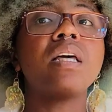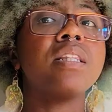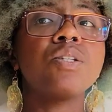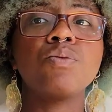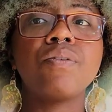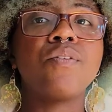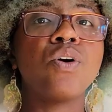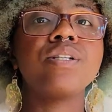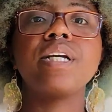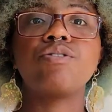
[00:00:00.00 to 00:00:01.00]
This was, of
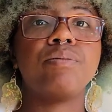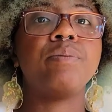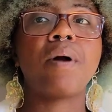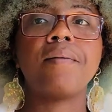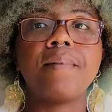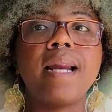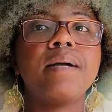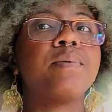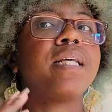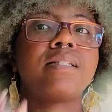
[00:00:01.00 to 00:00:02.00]
course, extremely
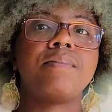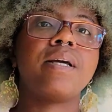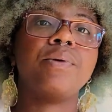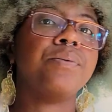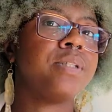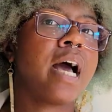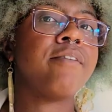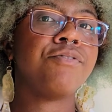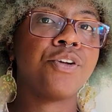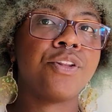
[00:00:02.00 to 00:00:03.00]
problematic, but that's something that we will
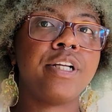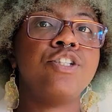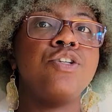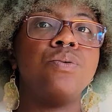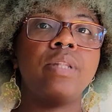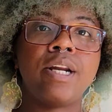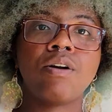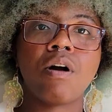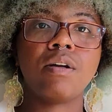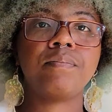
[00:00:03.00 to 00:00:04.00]
dive further into
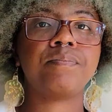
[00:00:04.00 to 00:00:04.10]
later on.